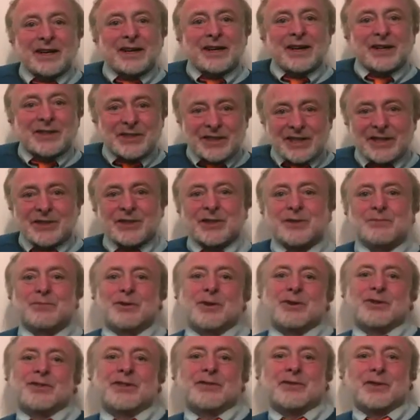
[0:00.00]
a teacher's
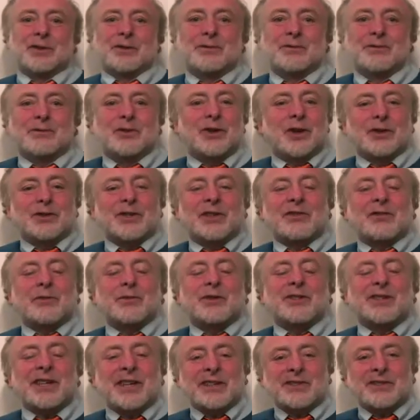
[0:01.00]
point of view, not just from
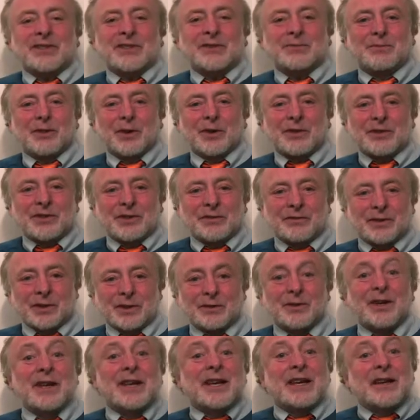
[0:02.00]
a tester's point of
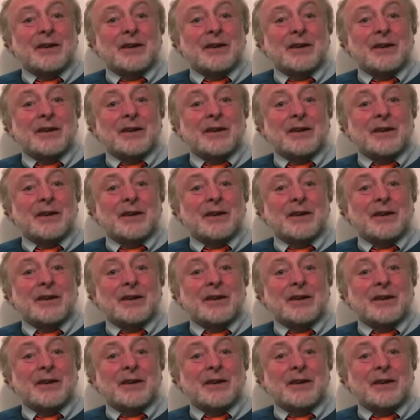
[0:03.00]
view,